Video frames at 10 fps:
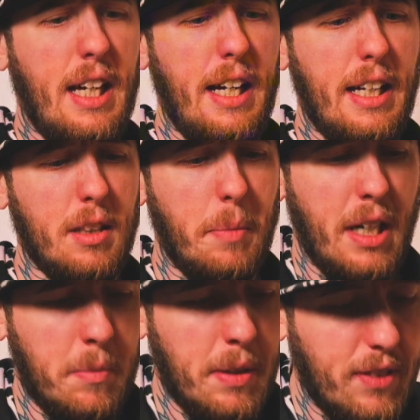At the
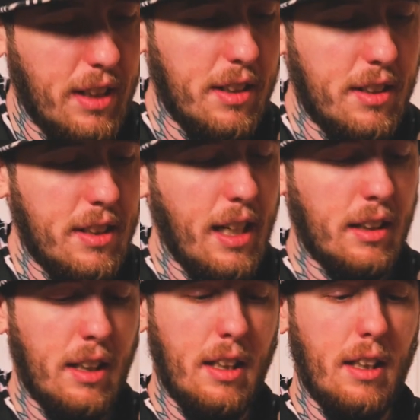bottom of the
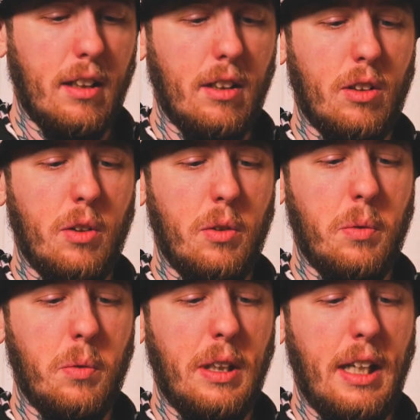deck here,
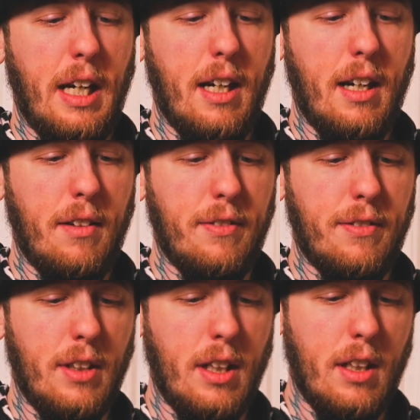we have,
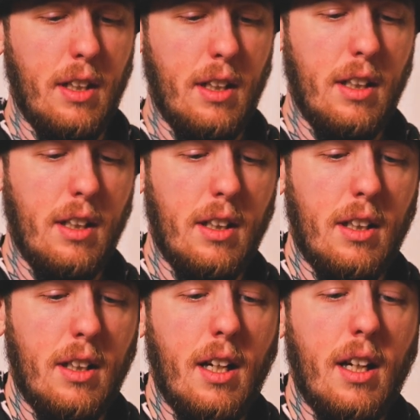
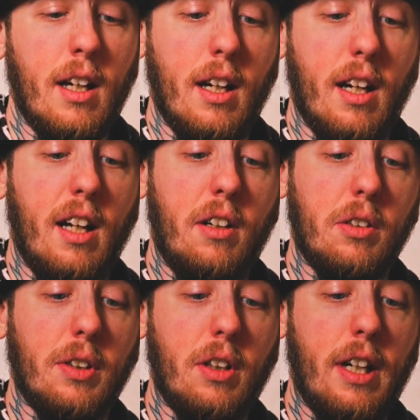I don't
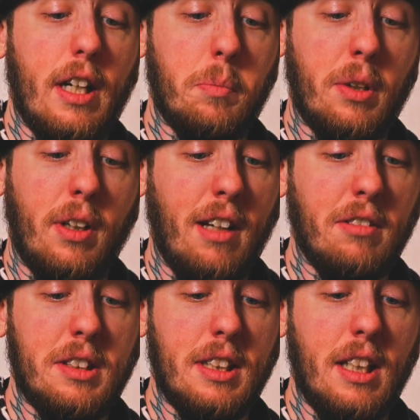even know how to
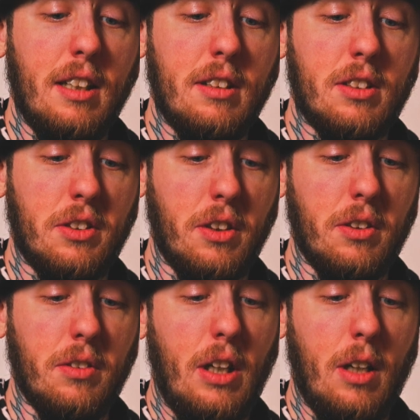pronounce that,
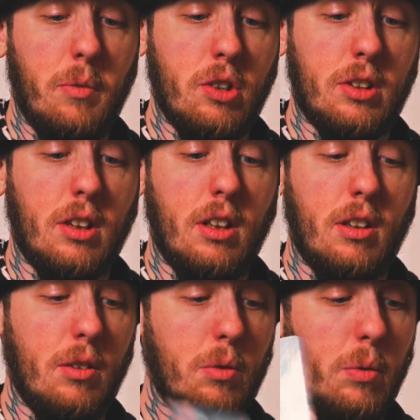so I'm just going
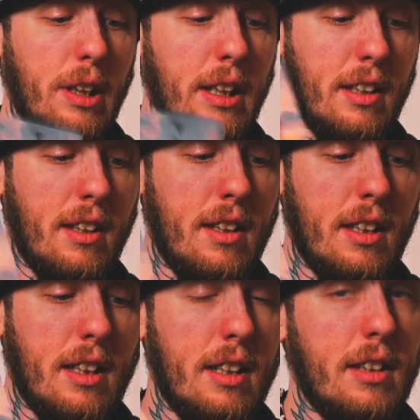to read
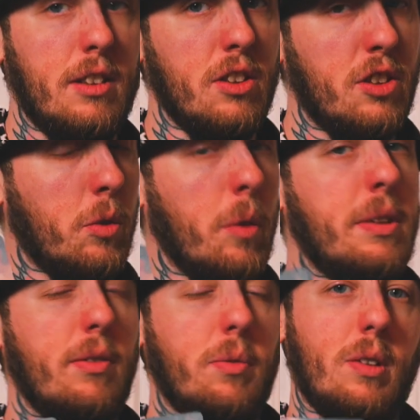the
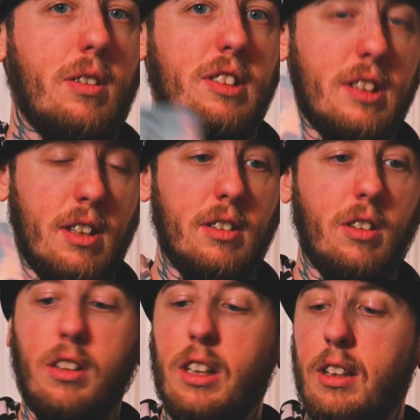descriptive words
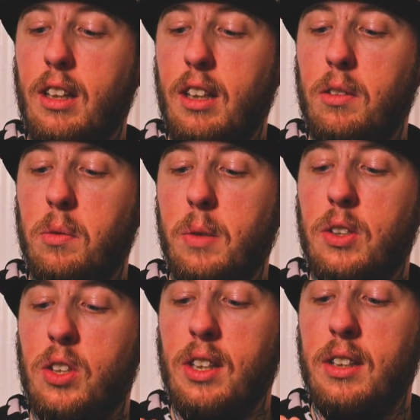underneath it,
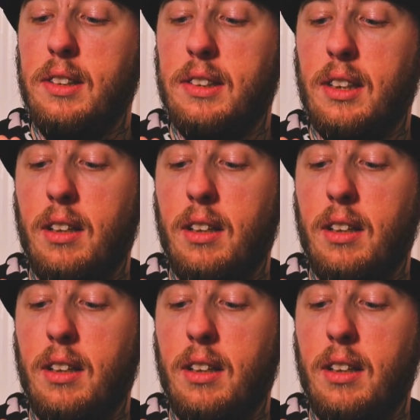which is